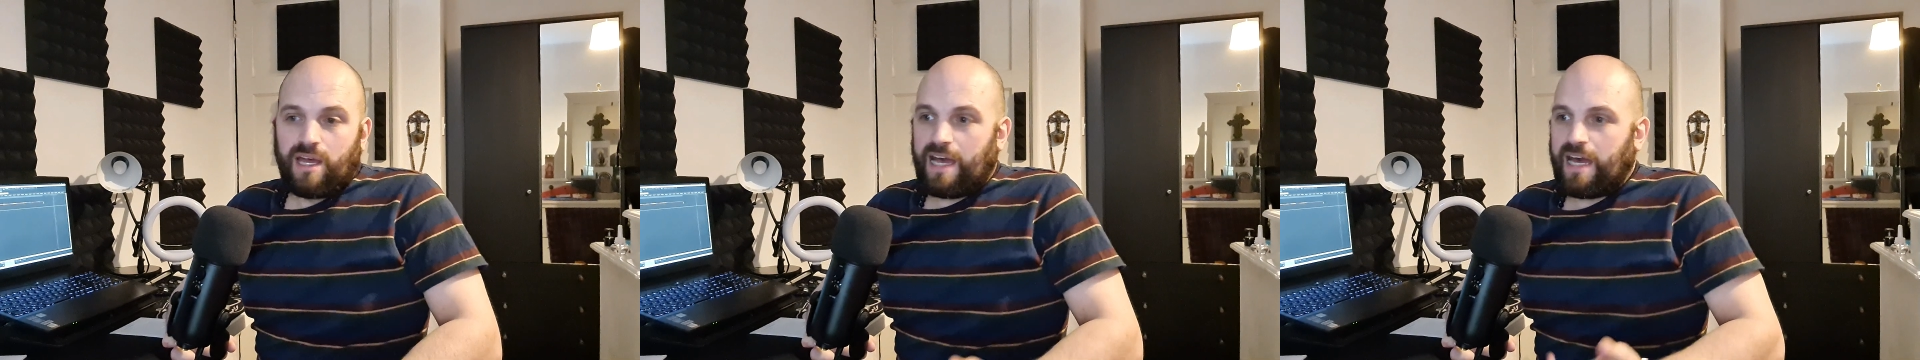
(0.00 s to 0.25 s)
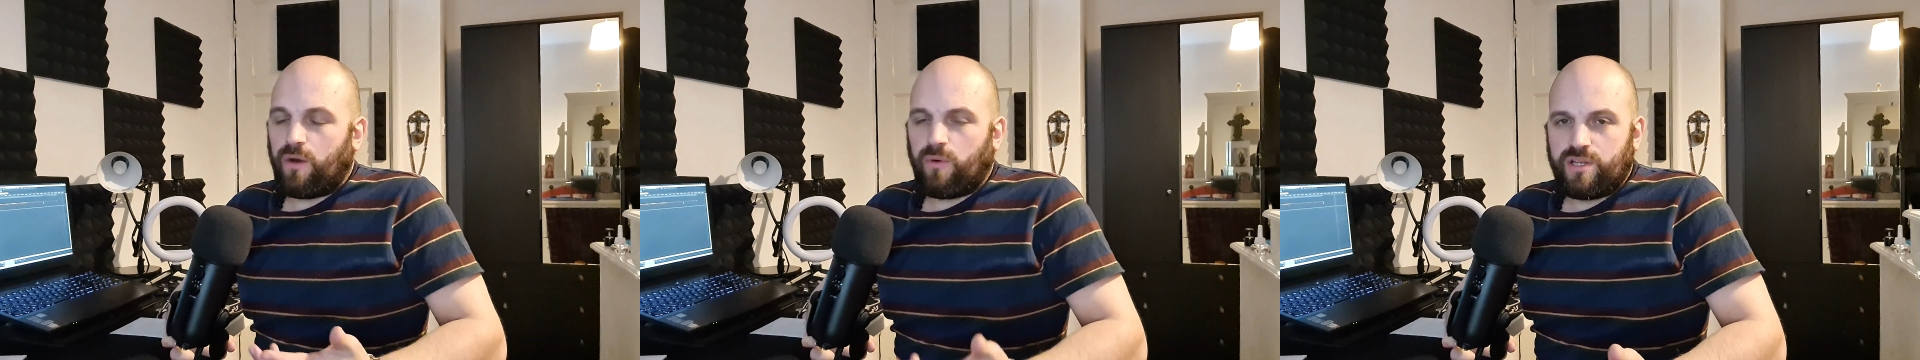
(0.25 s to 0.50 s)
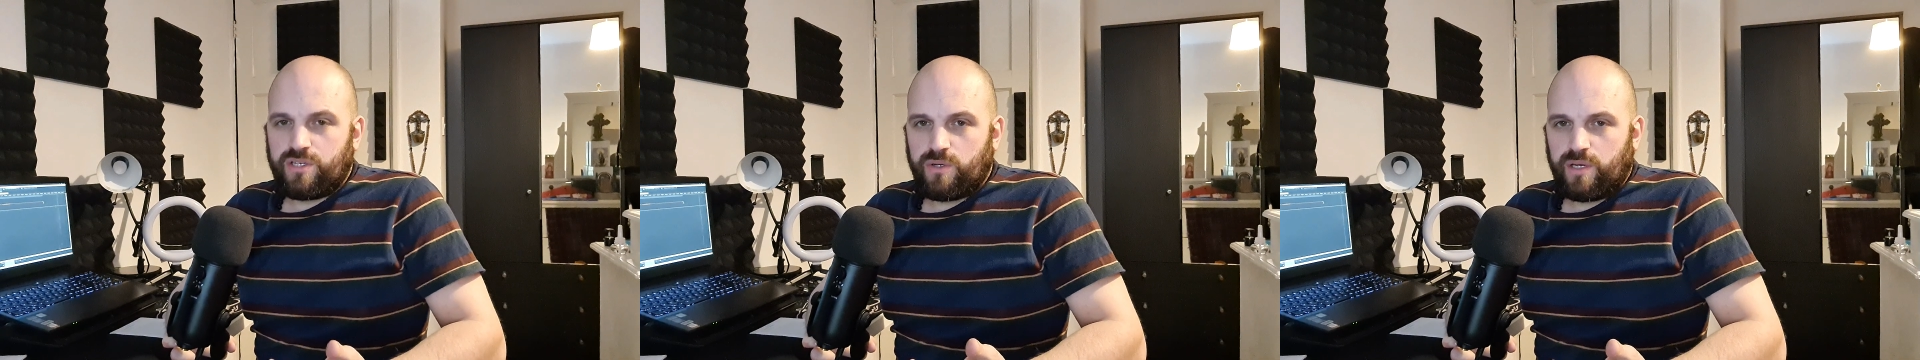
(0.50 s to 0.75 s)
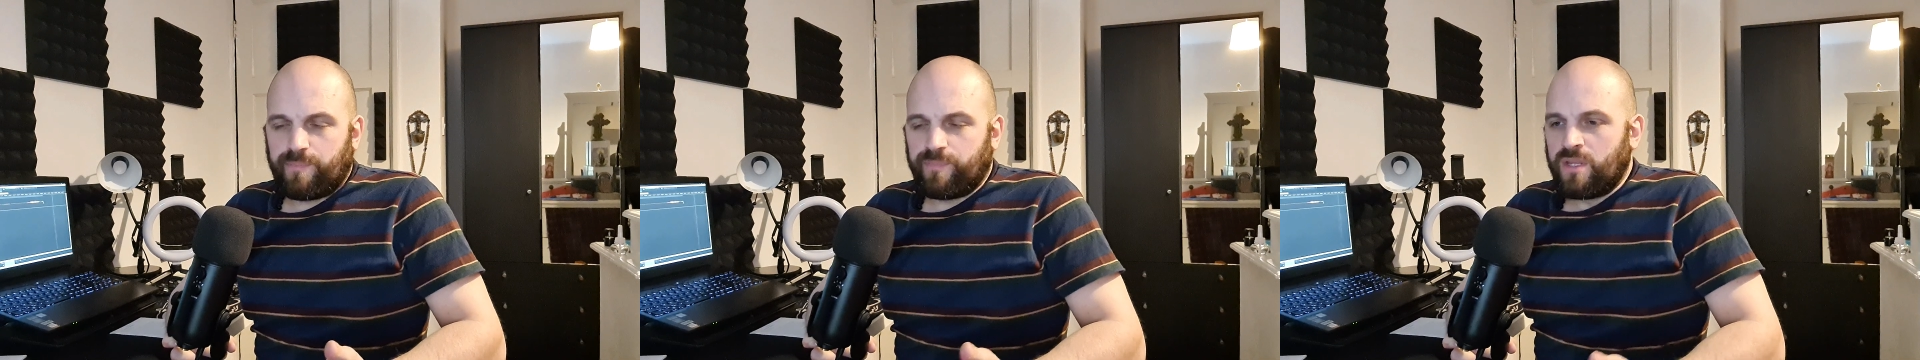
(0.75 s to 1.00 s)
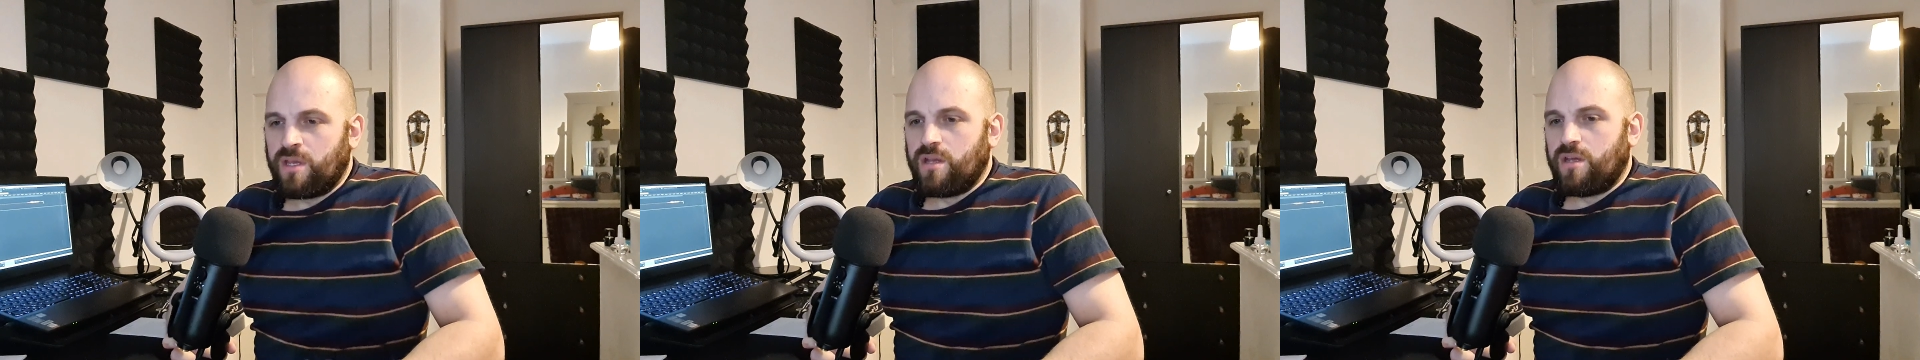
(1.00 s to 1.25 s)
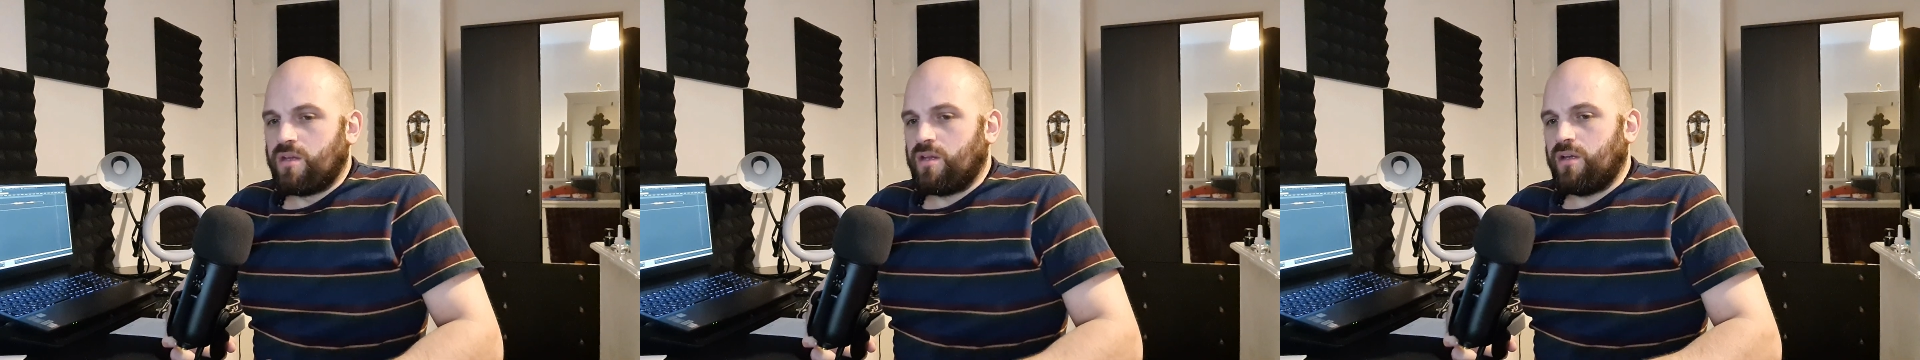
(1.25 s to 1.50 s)
how I do it.
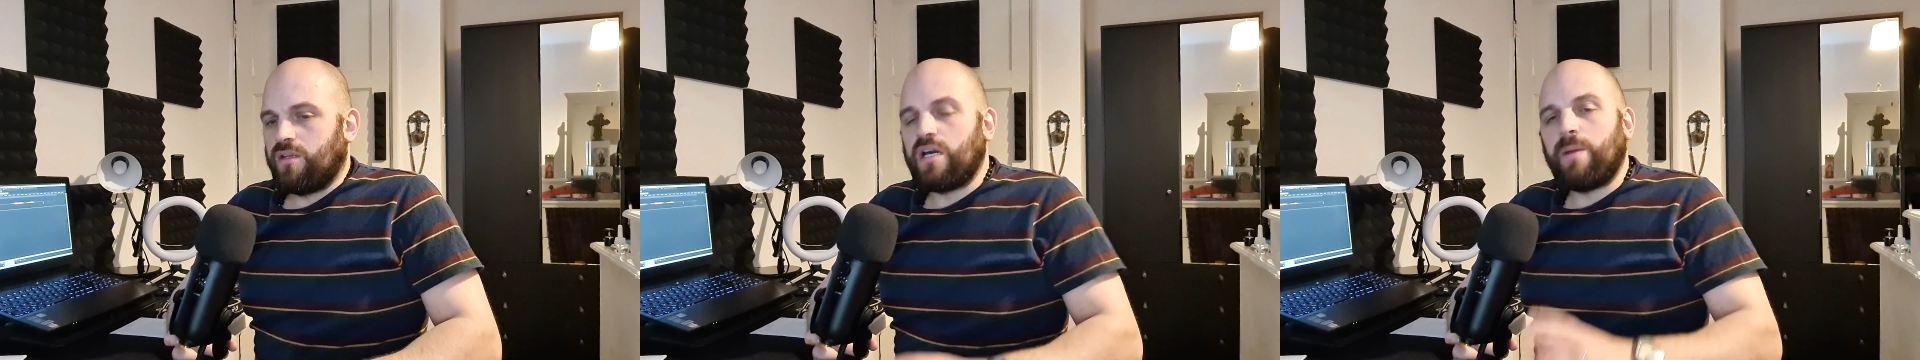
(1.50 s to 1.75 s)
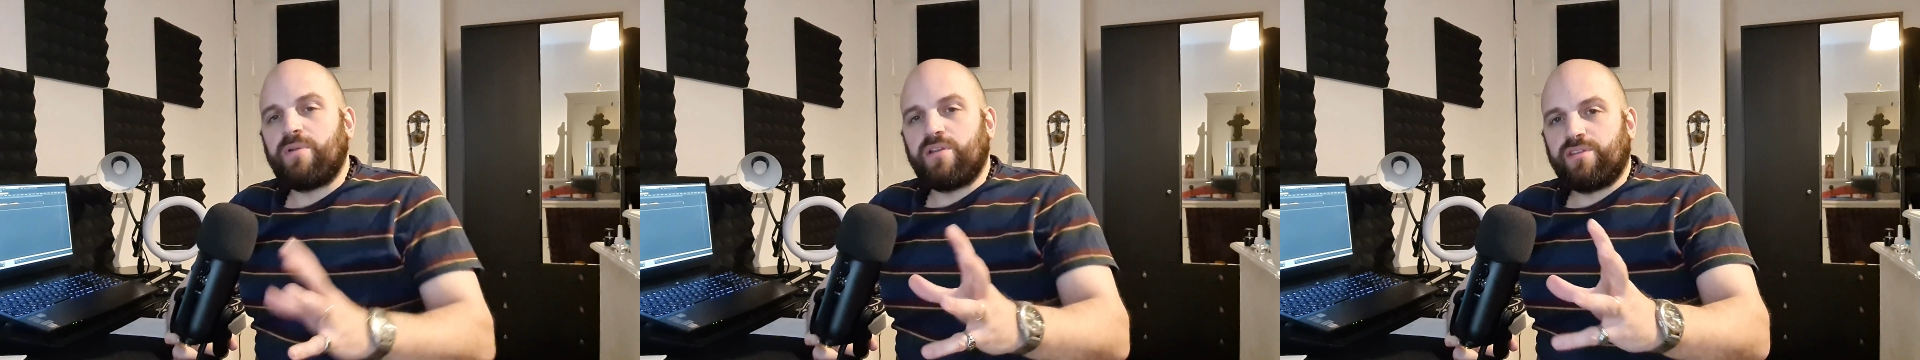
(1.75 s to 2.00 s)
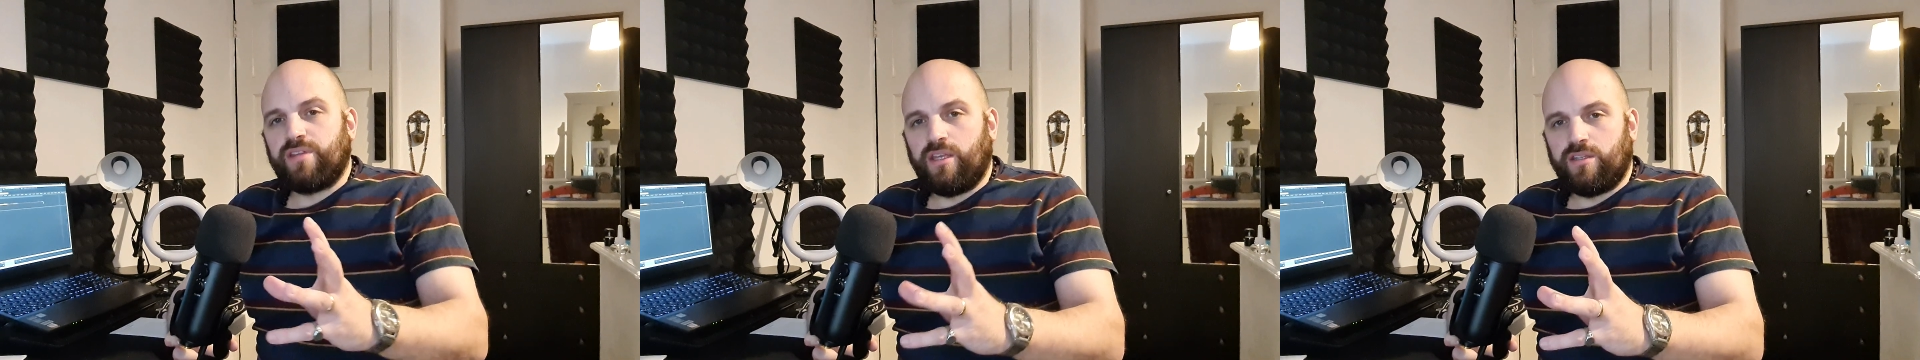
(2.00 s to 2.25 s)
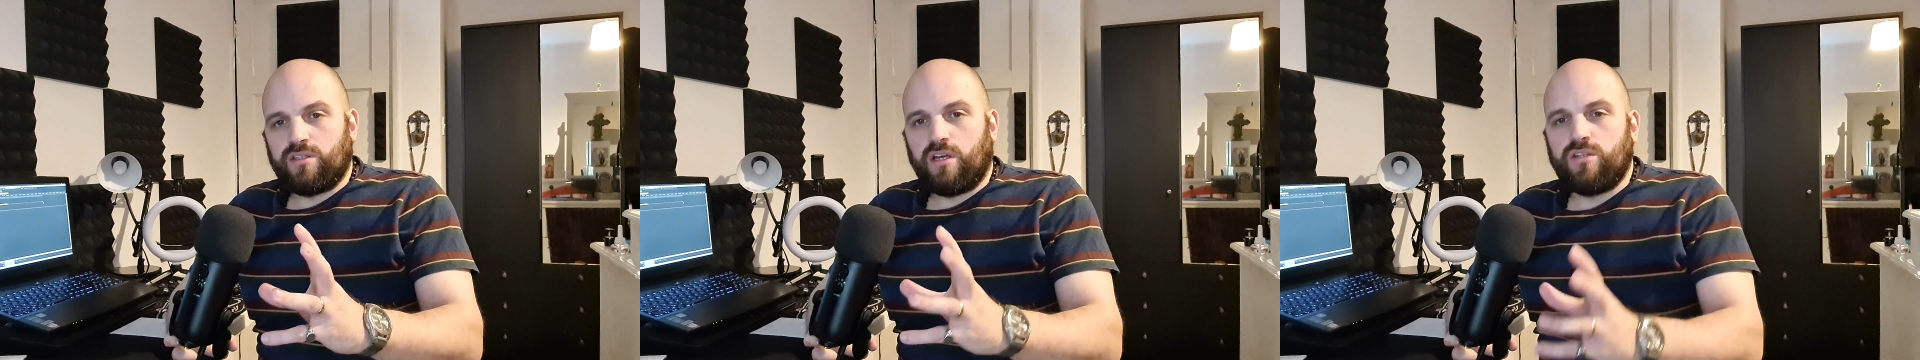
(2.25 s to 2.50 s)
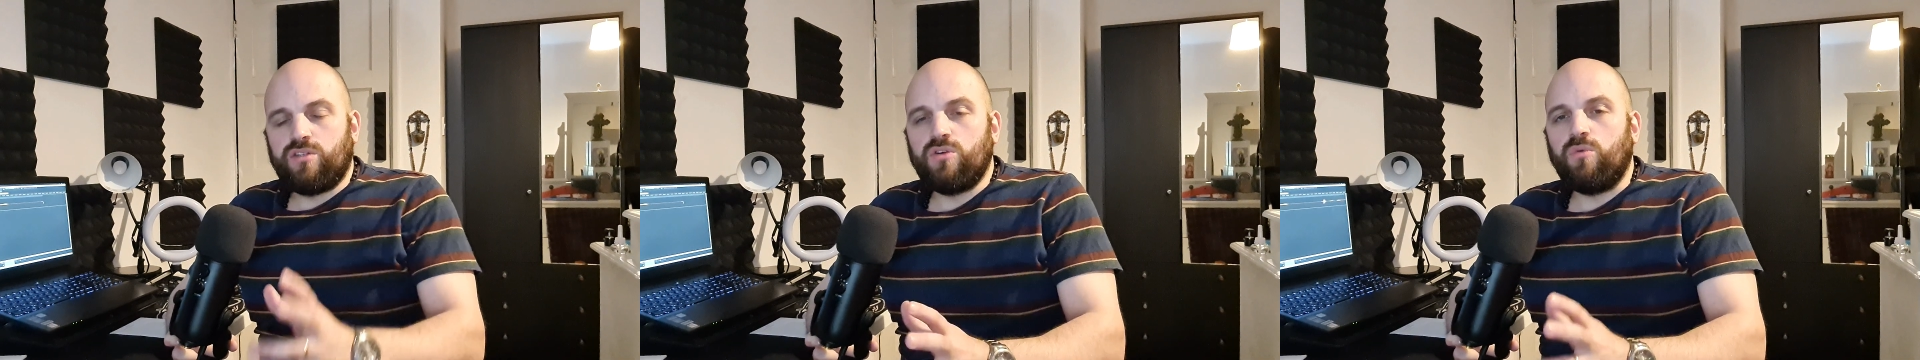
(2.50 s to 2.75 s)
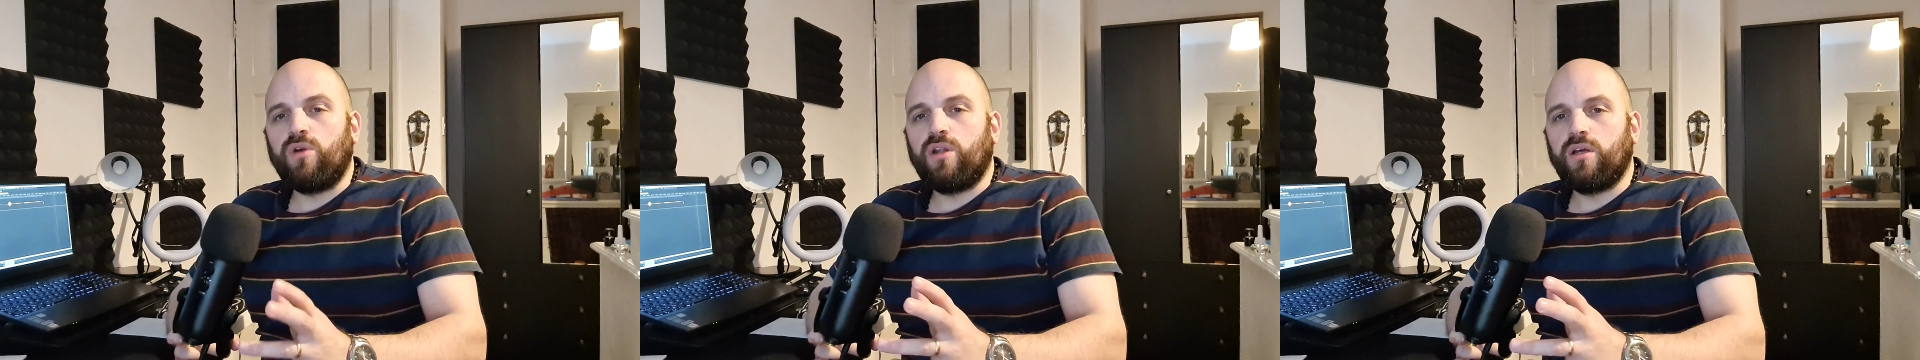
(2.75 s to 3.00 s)
A couple of things that I
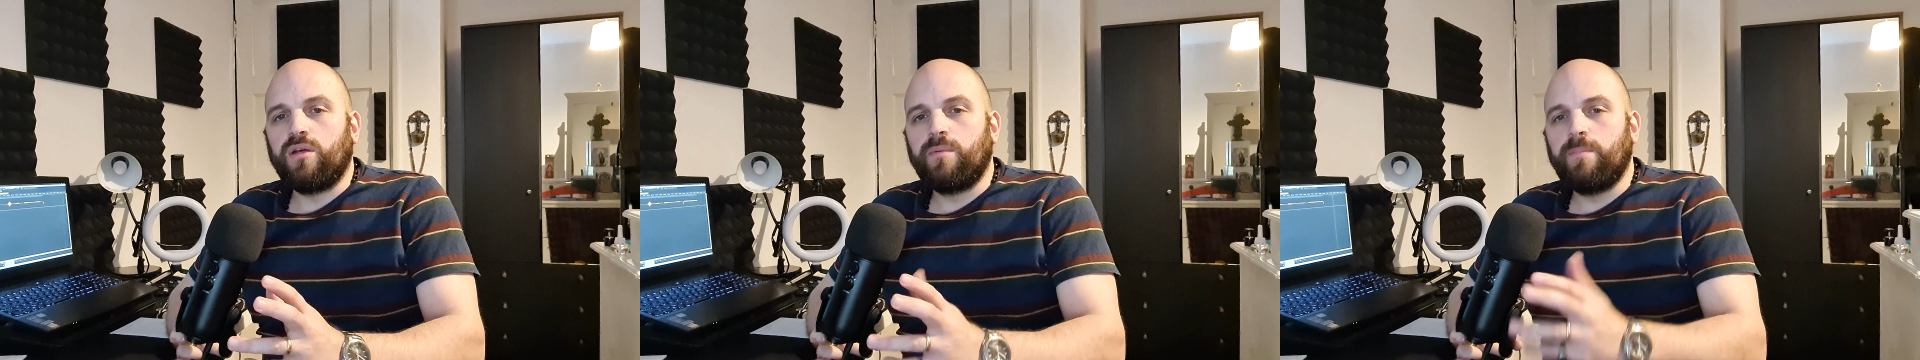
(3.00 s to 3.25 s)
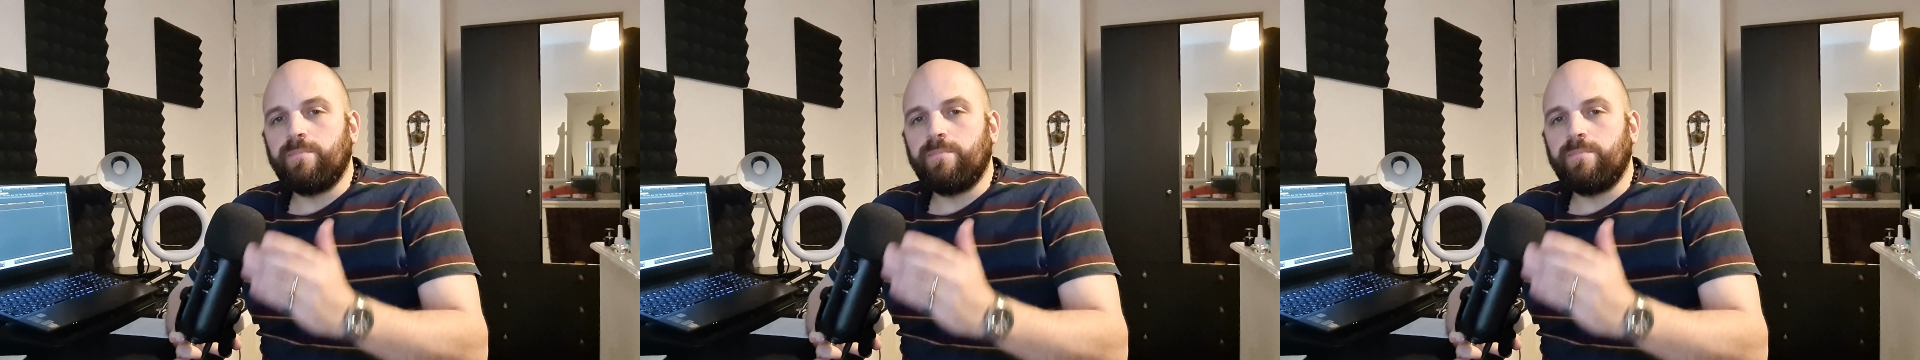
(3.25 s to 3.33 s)
do want to